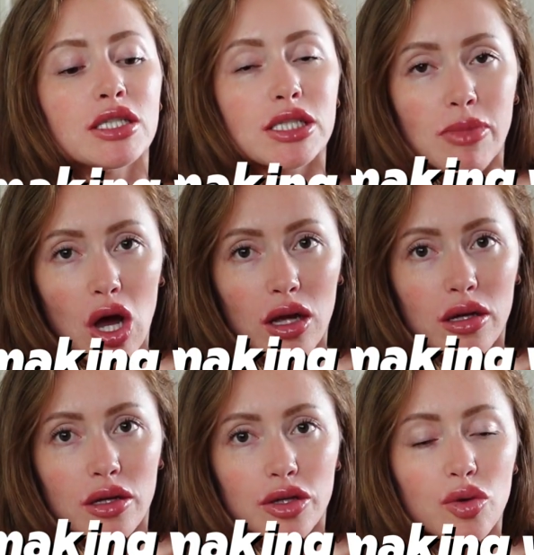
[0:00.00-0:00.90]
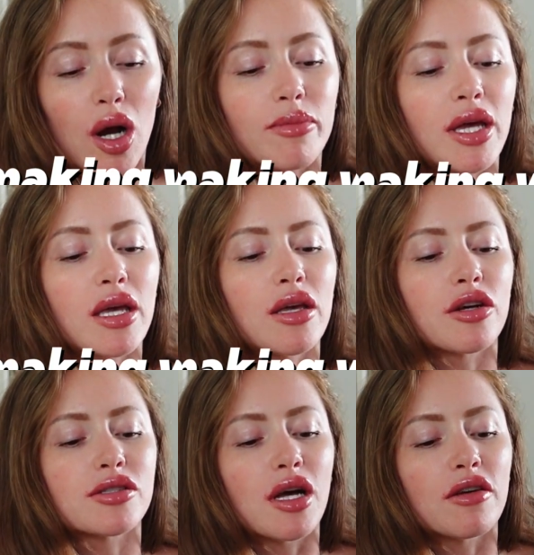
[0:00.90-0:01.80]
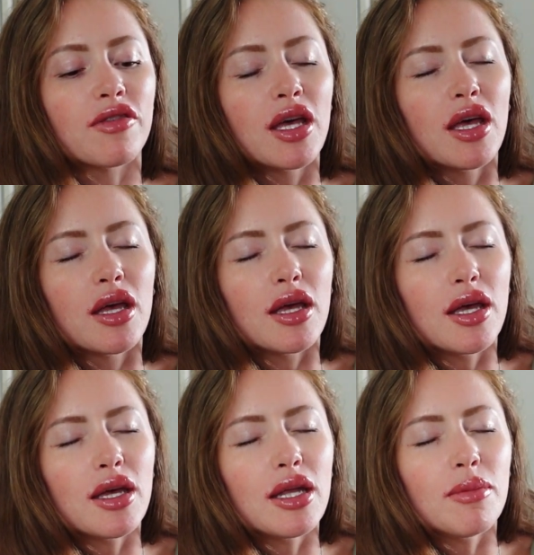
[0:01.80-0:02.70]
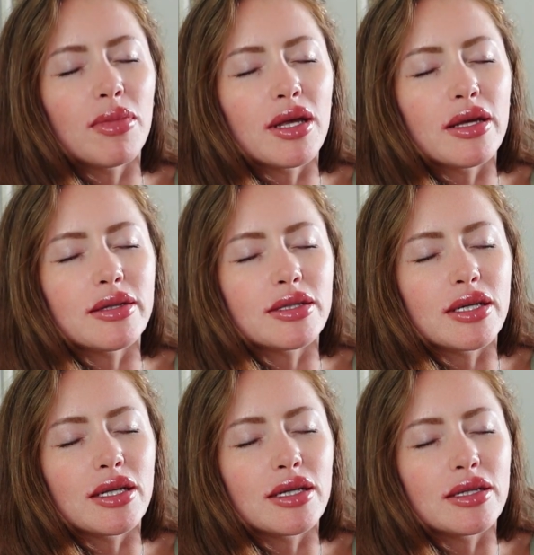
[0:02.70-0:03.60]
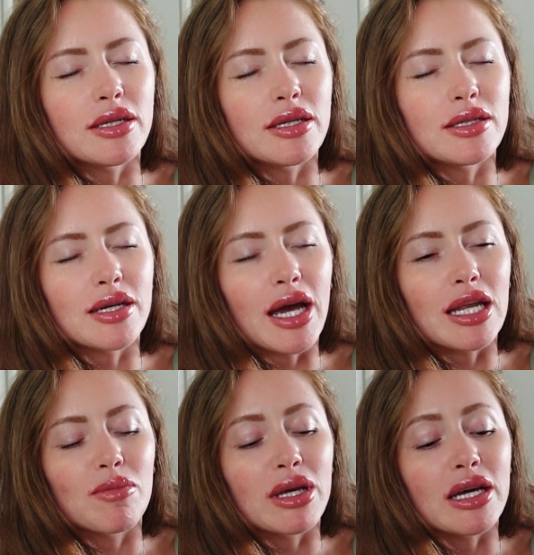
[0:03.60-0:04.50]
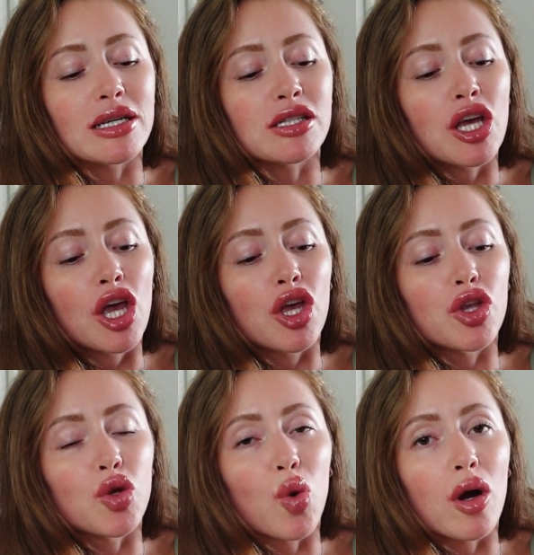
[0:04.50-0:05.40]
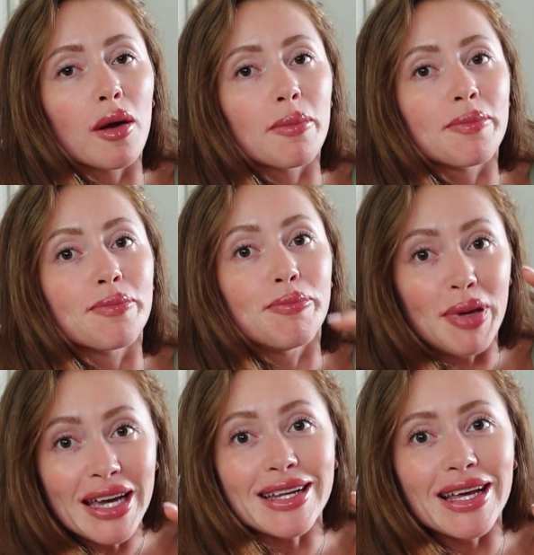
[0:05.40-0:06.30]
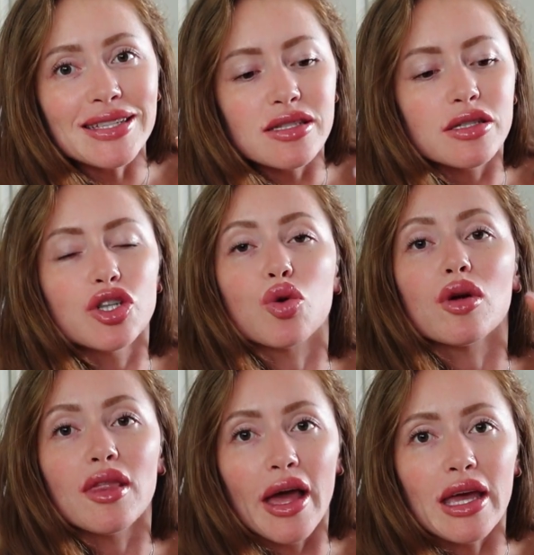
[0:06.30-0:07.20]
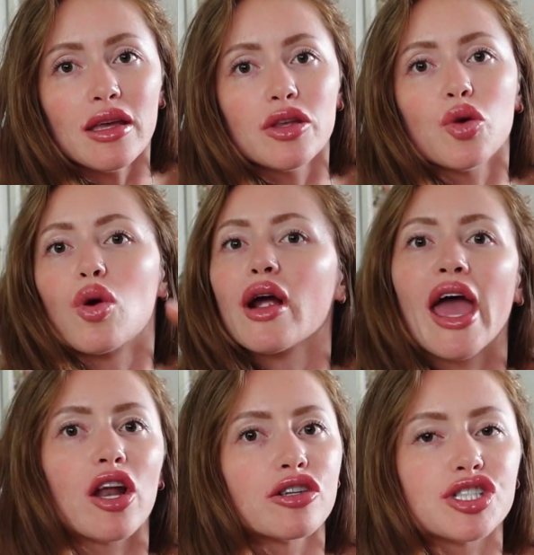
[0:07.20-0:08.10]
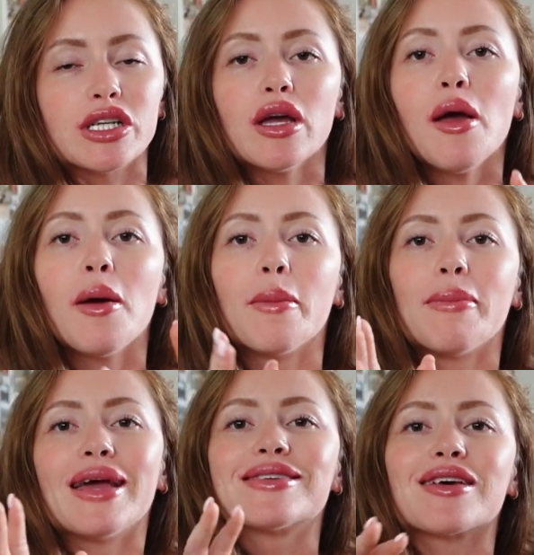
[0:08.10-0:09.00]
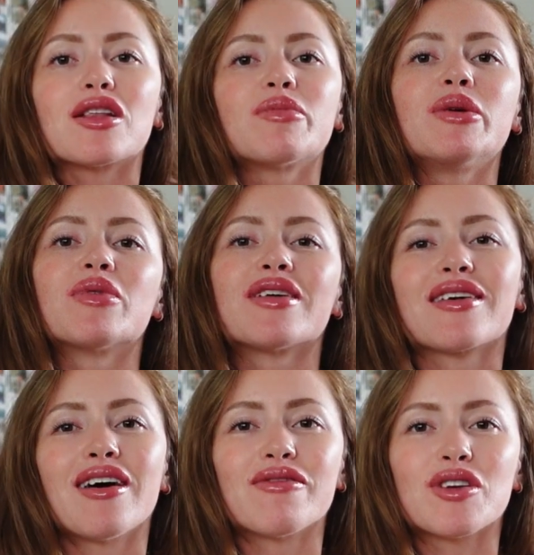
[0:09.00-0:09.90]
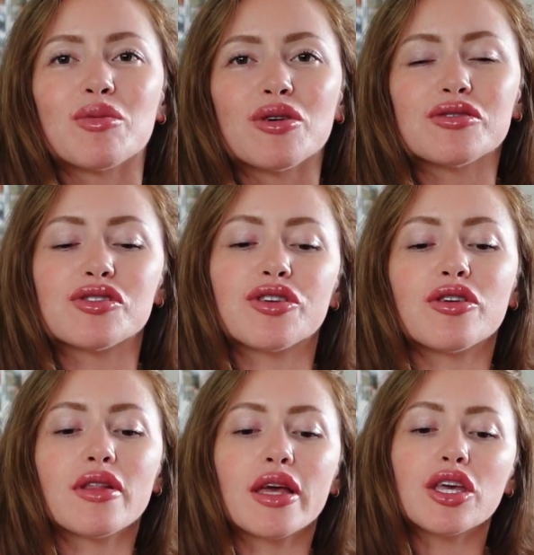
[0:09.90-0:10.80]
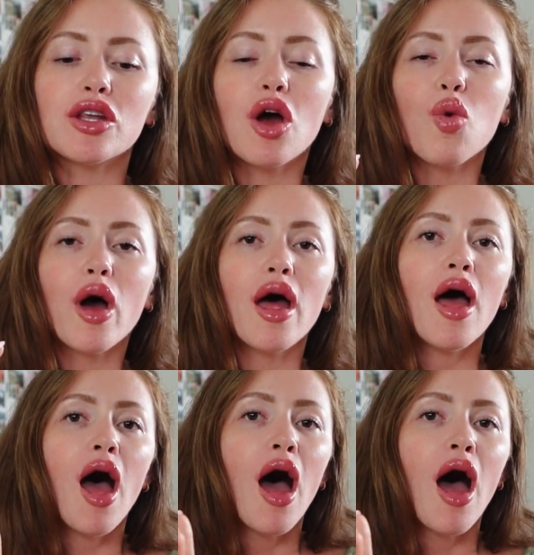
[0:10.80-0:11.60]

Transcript: small. You are making yourself itty bitty teeny tiny because your bigness, your light, your energy makes other people uncomfortable. So you're like, you know what?